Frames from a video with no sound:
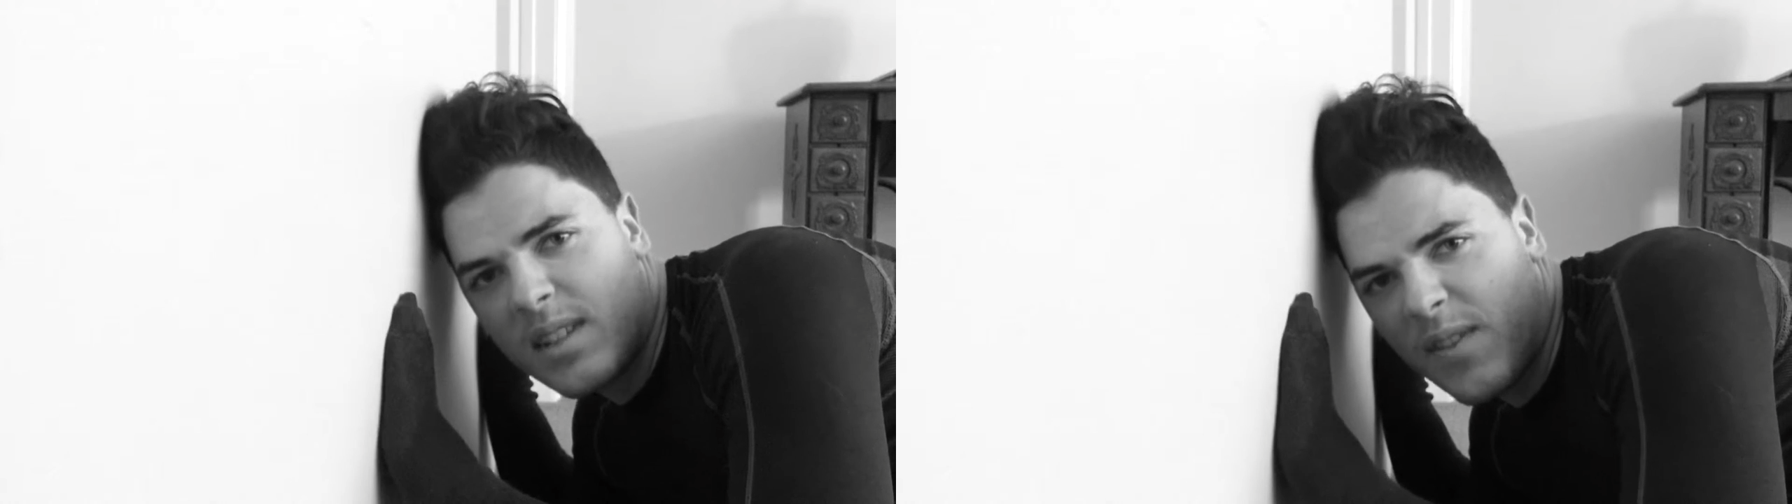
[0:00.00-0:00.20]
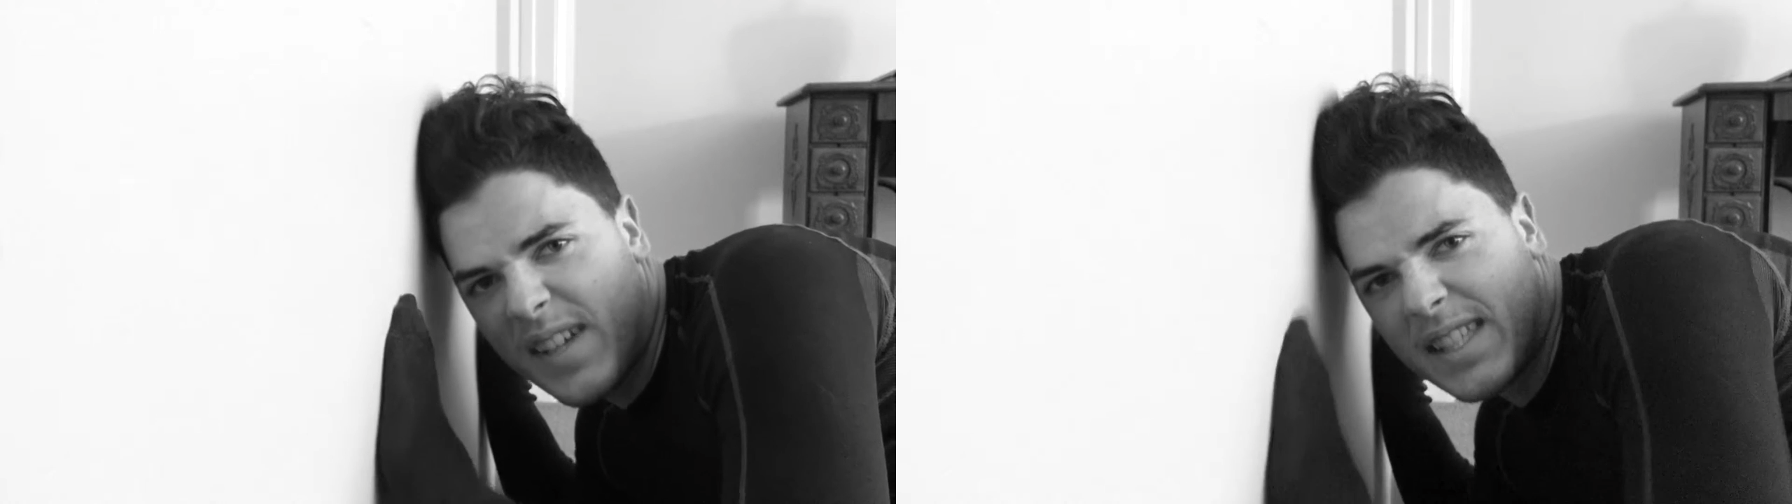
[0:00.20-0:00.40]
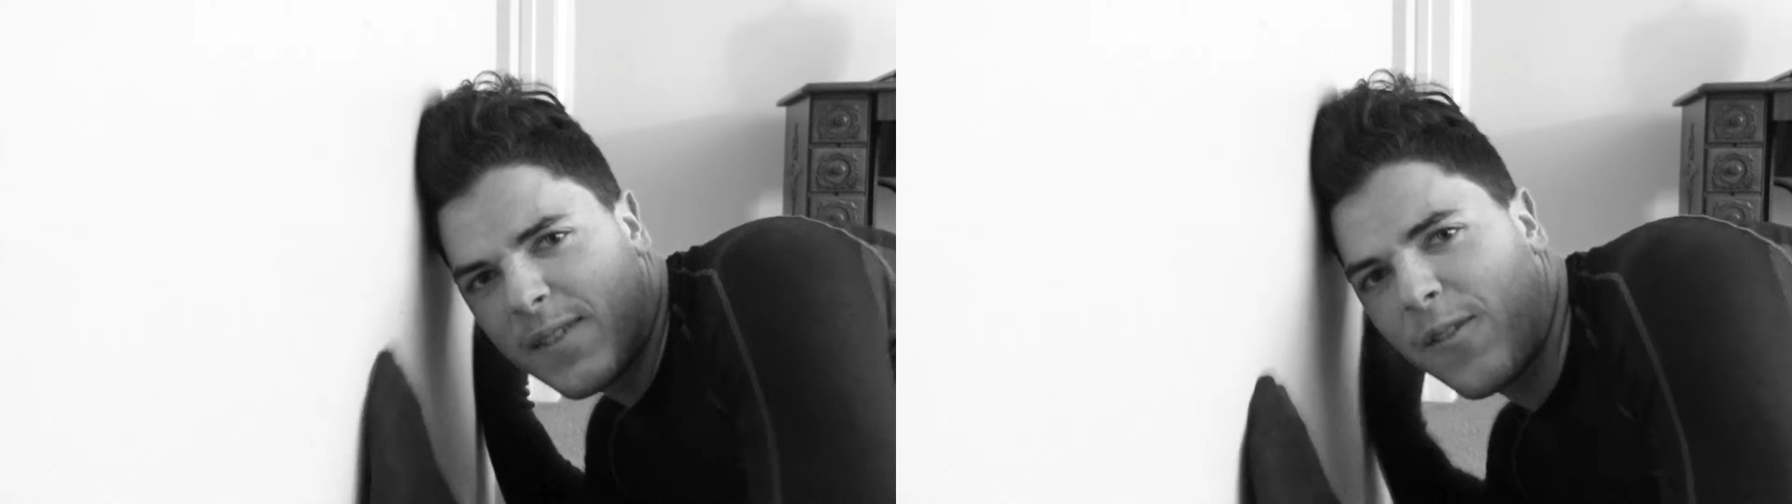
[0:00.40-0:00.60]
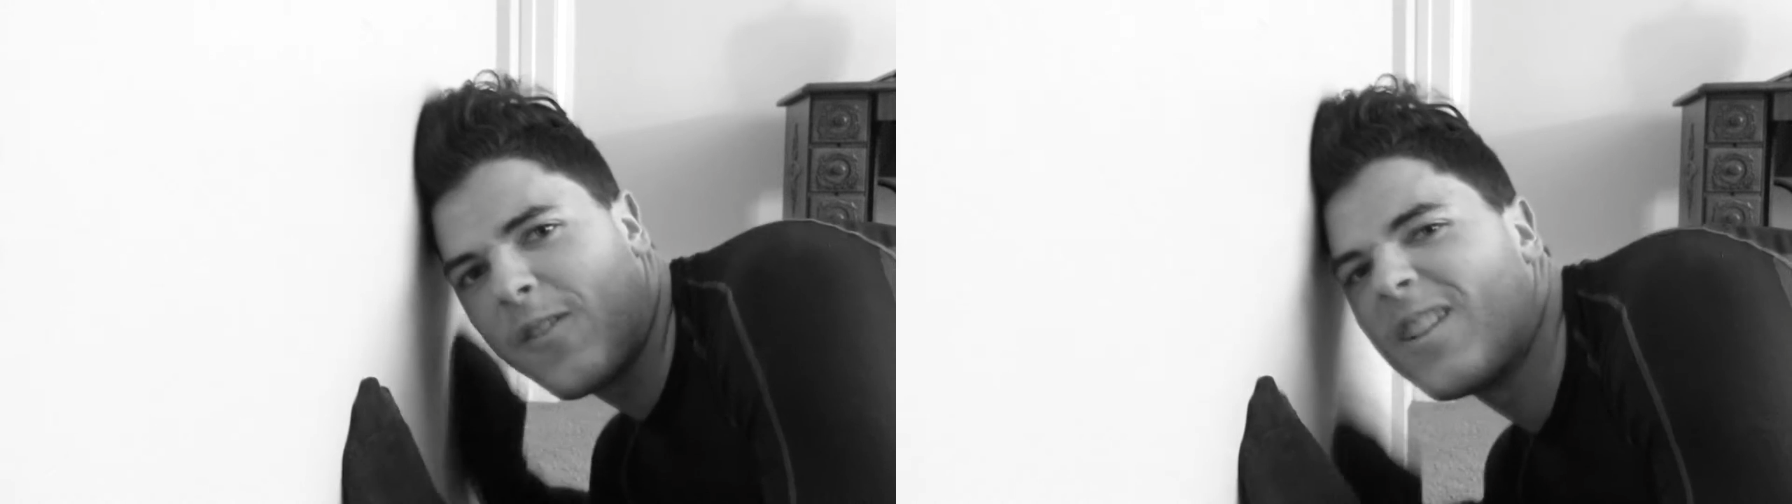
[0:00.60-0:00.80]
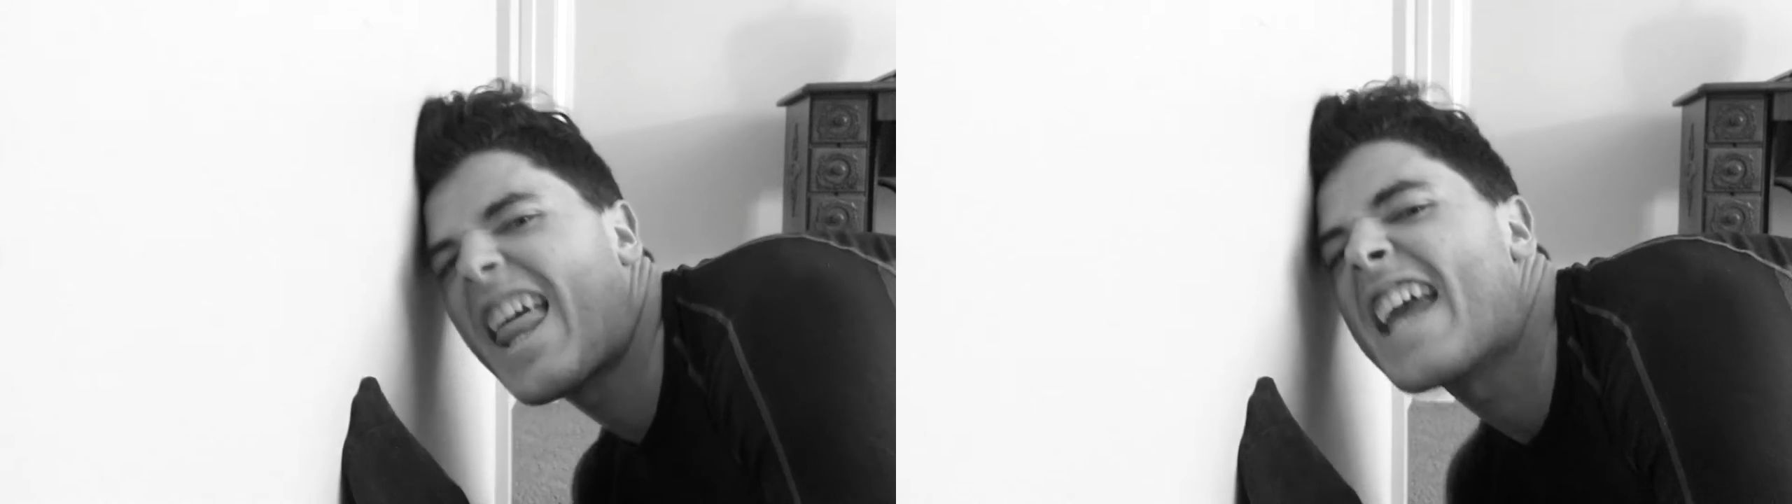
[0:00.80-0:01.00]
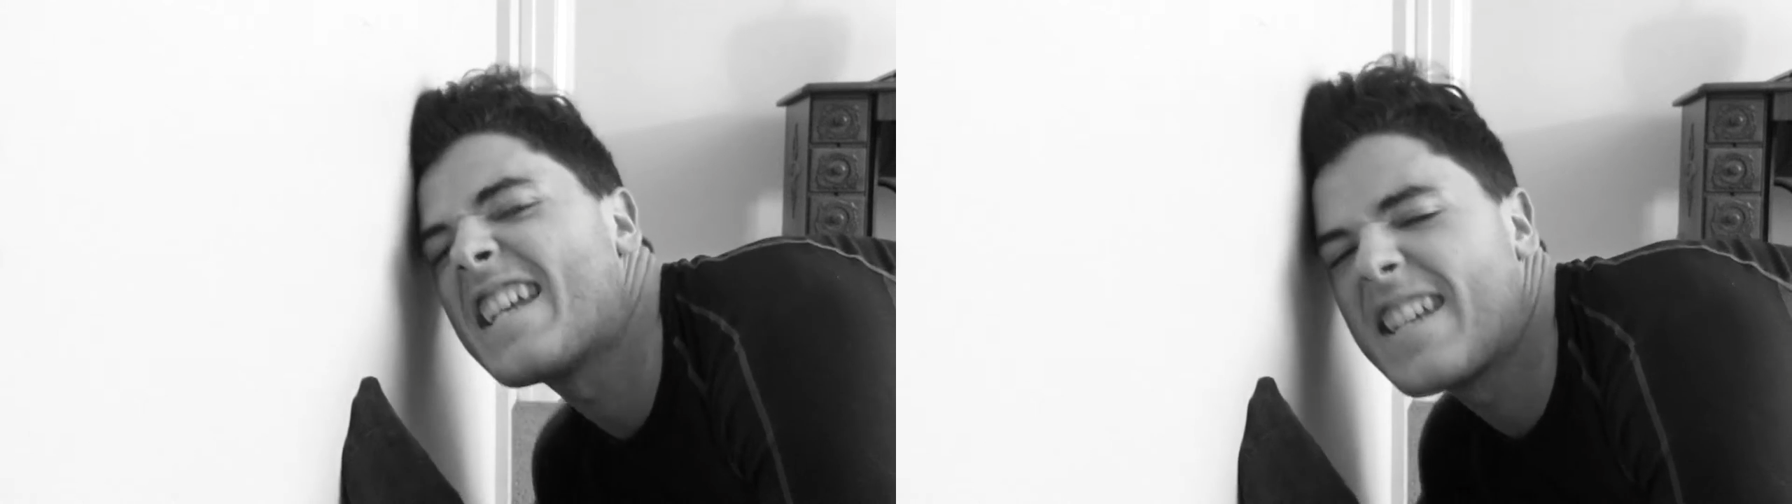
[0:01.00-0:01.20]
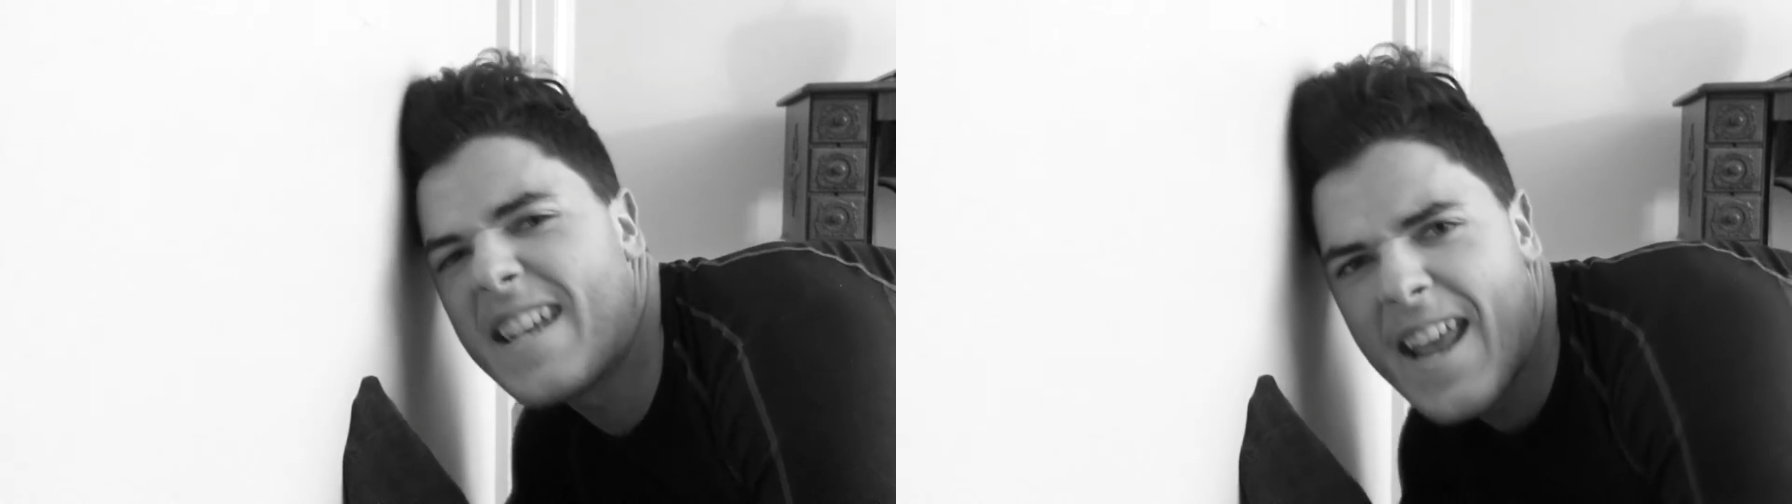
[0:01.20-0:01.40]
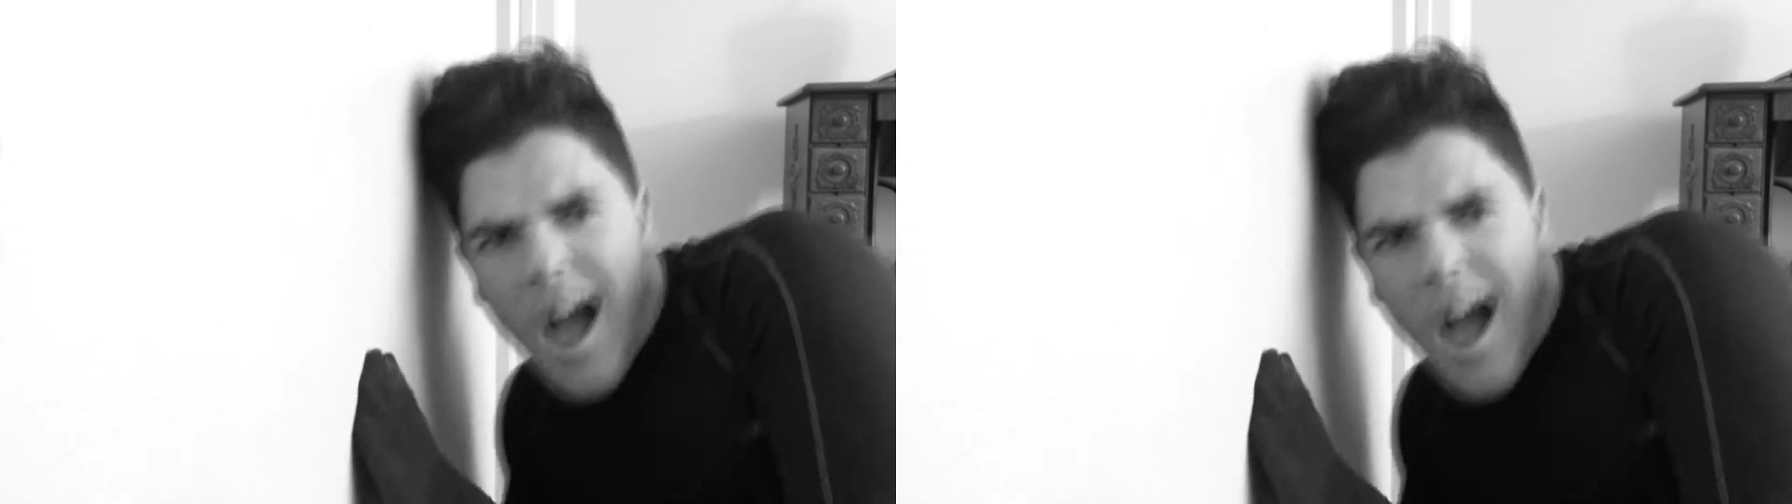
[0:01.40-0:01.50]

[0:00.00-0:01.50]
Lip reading: off his flesh.